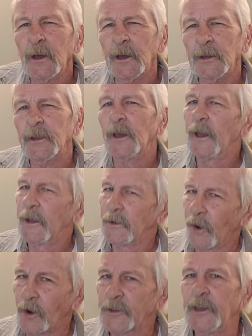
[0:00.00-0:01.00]
and,
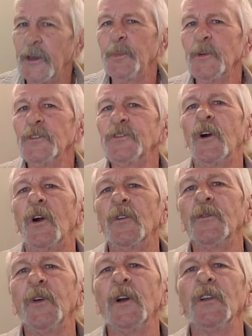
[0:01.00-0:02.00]
and Archippus,
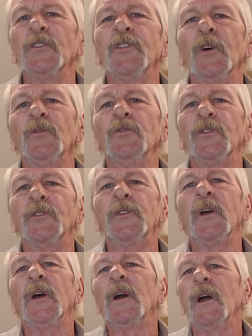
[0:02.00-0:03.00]
our fellow
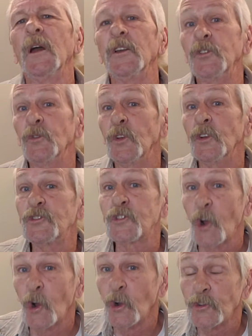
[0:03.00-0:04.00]
soldier, and to the
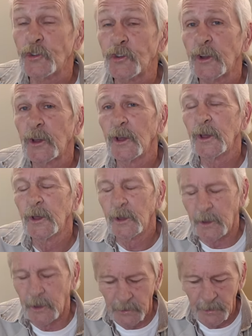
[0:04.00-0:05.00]
church
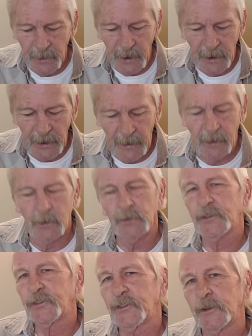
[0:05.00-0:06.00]
in thy
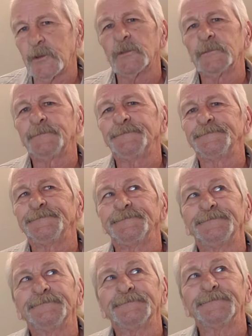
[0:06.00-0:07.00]
house.
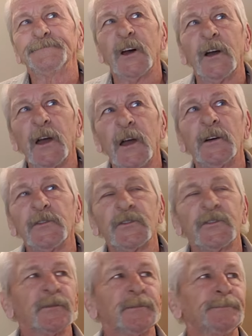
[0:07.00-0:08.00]
Thy
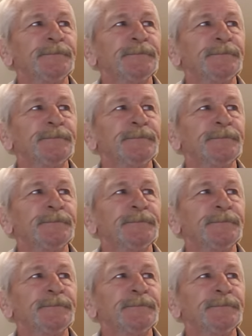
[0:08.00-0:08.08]
house.